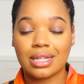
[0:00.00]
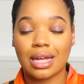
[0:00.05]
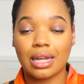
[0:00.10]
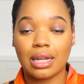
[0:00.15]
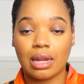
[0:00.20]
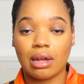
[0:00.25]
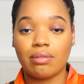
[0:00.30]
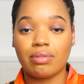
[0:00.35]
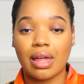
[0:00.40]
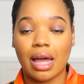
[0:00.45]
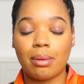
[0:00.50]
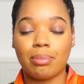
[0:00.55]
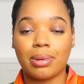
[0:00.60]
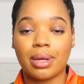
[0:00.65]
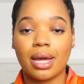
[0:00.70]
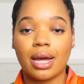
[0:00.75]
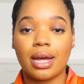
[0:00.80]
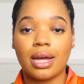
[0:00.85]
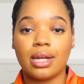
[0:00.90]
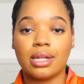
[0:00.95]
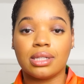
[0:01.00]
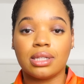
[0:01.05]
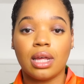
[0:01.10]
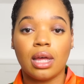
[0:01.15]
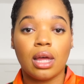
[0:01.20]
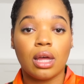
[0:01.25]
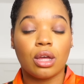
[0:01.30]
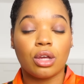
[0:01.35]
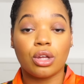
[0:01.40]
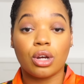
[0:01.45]
I love that because,
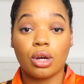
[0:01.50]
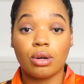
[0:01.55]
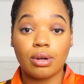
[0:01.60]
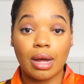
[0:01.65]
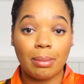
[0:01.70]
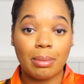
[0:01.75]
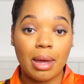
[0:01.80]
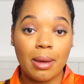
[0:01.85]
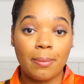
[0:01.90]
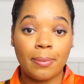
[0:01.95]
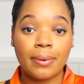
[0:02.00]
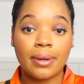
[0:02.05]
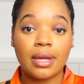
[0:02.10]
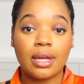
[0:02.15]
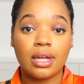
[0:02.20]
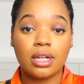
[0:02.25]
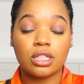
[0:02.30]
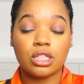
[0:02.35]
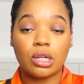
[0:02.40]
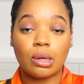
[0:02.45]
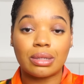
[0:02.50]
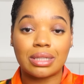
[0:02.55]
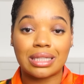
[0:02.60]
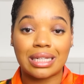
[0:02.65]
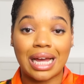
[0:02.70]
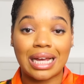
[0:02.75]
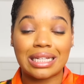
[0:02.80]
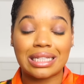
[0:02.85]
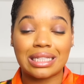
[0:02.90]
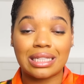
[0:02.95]
you know, I'm hippie, so it's
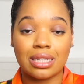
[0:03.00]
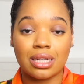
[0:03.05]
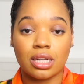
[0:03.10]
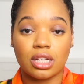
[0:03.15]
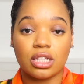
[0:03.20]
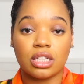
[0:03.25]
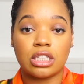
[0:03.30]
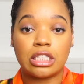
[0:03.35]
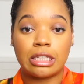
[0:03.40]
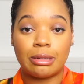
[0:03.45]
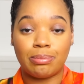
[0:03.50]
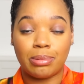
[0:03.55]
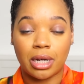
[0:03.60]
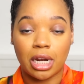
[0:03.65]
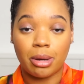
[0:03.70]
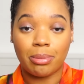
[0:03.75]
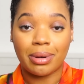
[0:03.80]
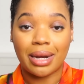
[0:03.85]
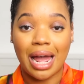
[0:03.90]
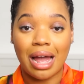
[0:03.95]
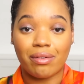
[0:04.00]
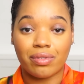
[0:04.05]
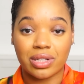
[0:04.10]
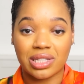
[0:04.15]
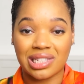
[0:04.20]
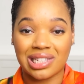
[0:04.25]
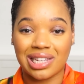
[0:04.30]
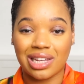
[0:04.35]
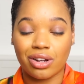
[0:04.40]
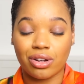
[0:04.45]
nice to zip it up and have a
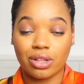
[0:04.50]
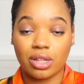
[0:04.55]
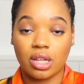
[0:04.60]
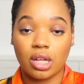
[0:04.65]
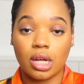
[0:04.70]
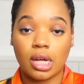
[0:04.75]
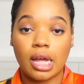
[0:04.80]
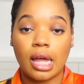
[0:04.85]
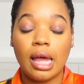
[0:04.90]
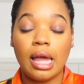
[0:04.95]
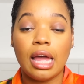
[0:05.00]
sleeker look